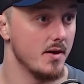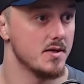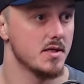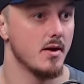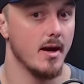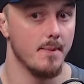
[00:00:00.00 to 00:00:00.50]
And
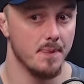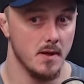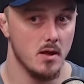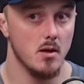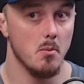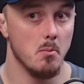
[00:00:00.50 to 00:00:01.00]
so again,
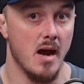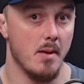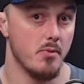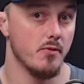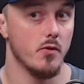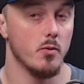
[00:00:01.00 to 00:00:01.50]
mat
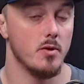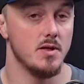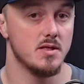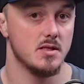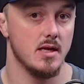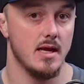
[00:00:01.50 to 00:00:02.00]

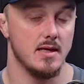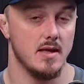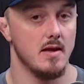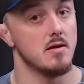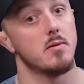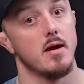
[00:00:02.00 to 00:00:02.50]
performance, it
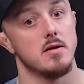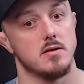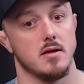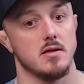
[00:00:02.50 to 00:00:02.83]
depends.